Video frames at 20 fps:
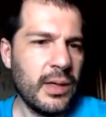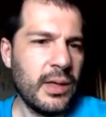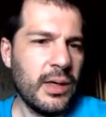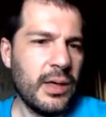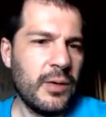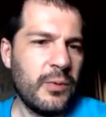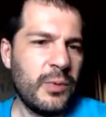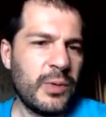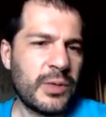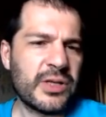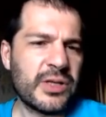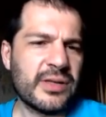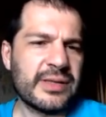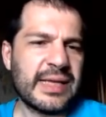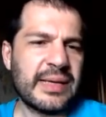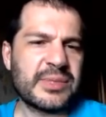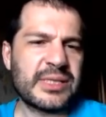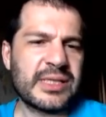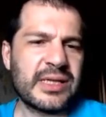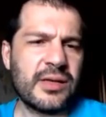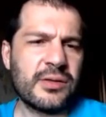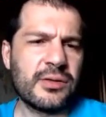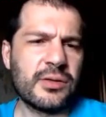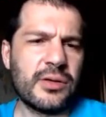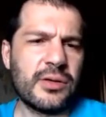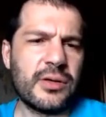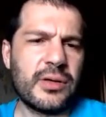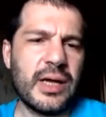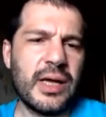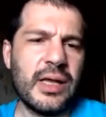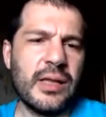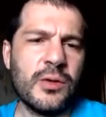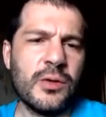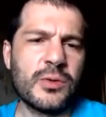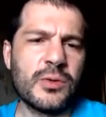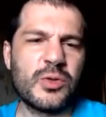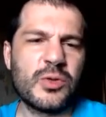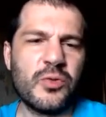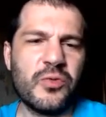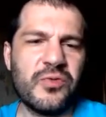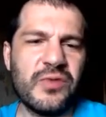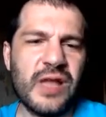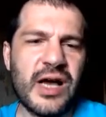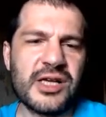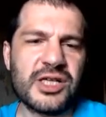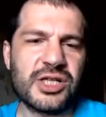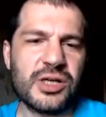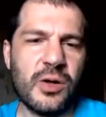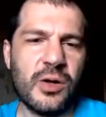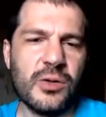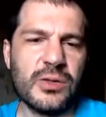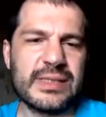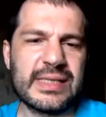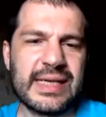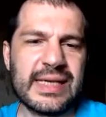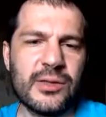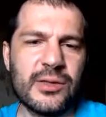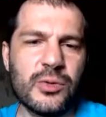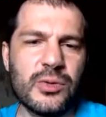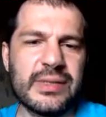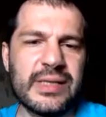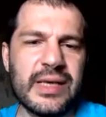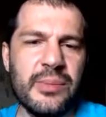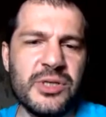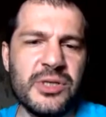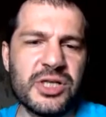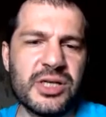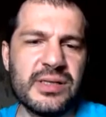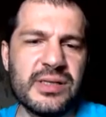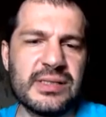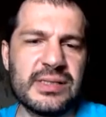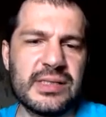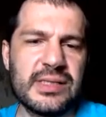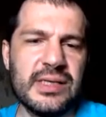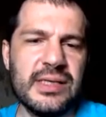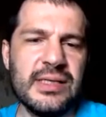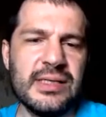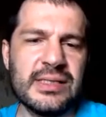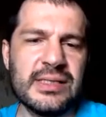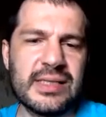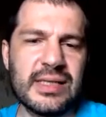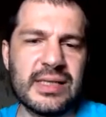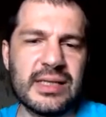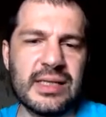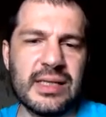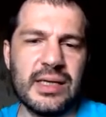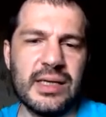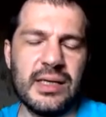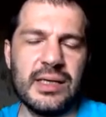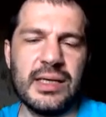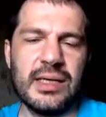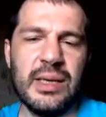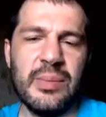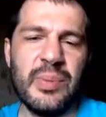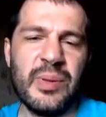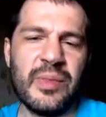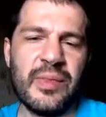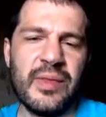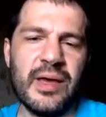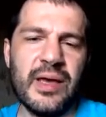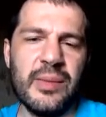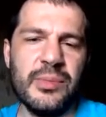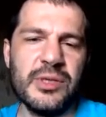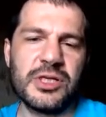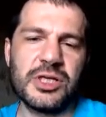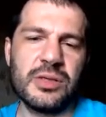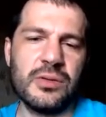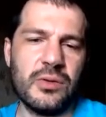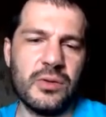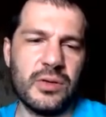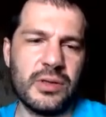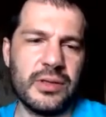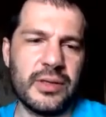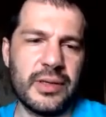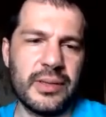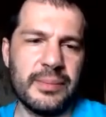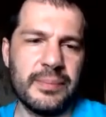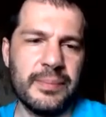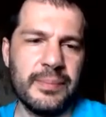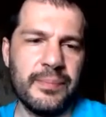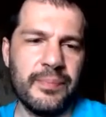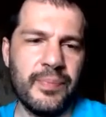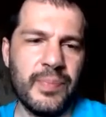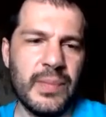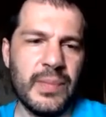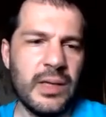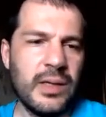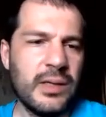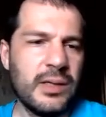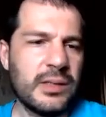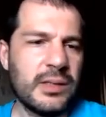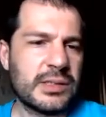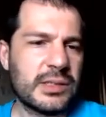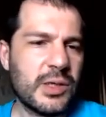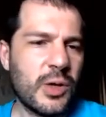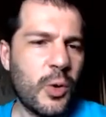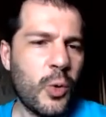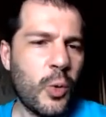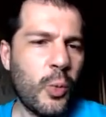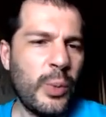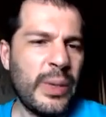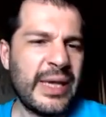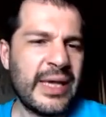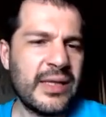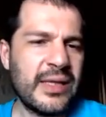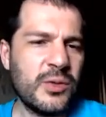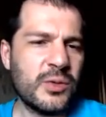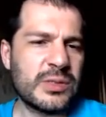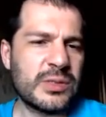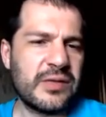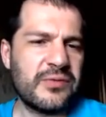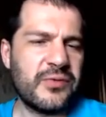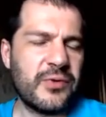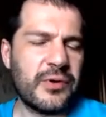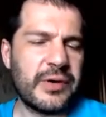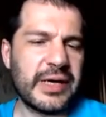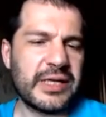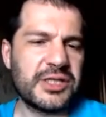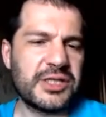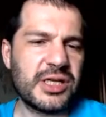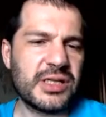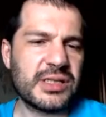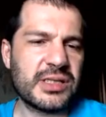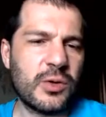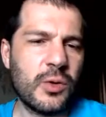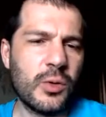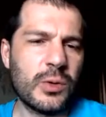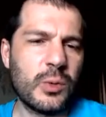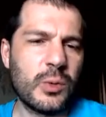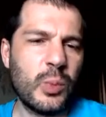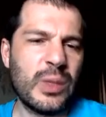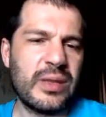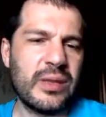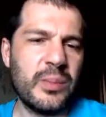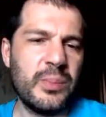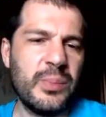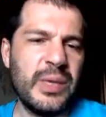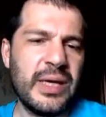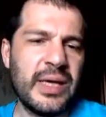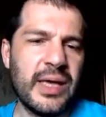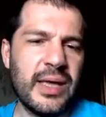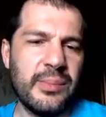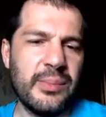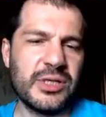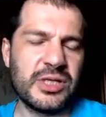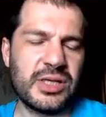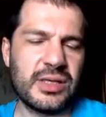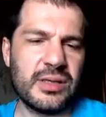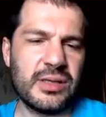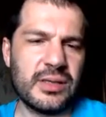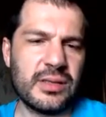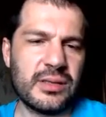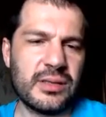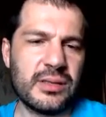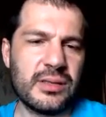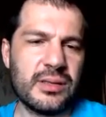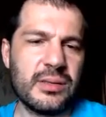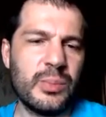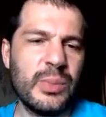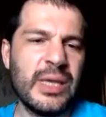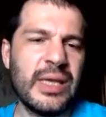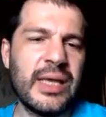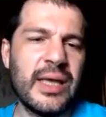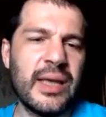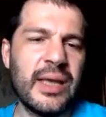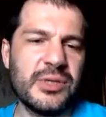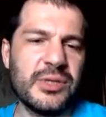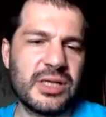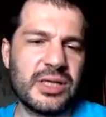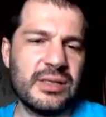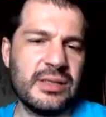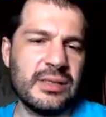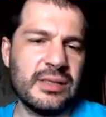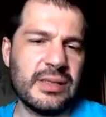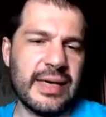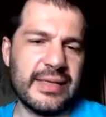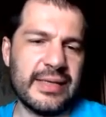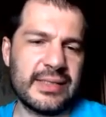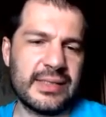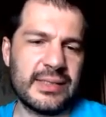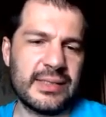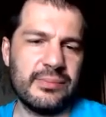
Virtual Time Scheduler allows to flush all scheduled emissions instantly, keeping the emission order. So we can use it for RxJS code with big emission delays.